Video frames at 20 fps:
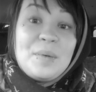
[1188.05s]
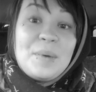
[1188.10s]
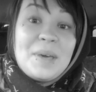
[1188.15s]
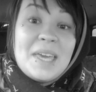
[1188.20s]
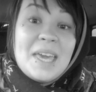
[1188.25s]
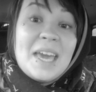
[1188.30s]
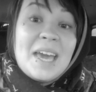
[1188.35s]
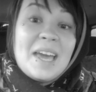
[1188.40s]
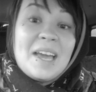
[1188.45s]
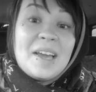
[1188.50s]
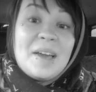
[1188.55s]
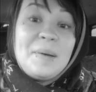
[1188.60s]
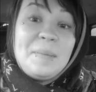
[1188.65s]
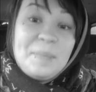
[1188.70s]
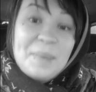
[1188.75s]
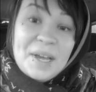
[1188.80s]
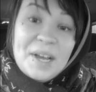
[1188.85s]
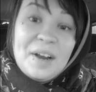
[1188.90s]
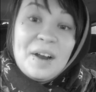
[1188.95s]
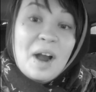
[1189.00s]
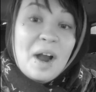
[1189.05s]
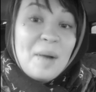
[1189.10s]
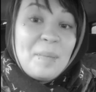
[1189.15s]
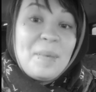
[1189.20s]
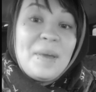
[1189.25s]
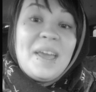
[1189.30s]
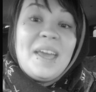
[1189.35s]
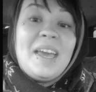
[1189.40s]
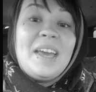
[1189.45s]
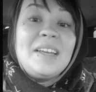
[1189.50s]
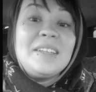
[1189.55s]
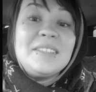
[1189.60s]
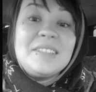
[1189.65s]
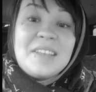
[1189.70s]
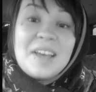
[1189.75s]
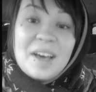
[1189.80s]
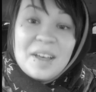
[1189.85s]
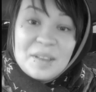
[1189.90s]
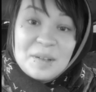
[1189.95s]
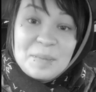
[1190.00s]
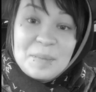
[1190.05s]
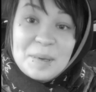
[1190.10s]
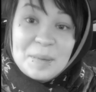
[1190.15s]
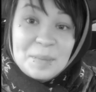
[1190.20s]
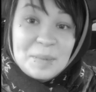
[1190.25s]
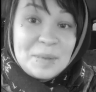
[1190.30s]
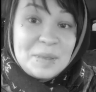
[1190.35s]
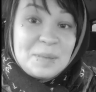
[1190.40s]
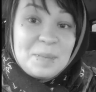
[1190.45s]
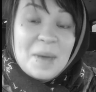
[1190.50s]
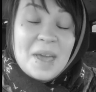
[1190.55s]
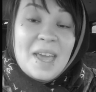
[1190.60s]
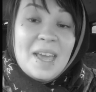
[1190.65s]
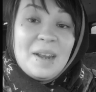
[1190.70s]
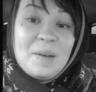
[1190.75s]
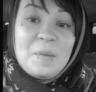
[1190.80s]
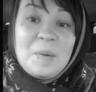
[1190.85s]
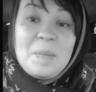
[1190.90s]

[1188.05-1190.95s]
We can't compare our pain to other people's pain.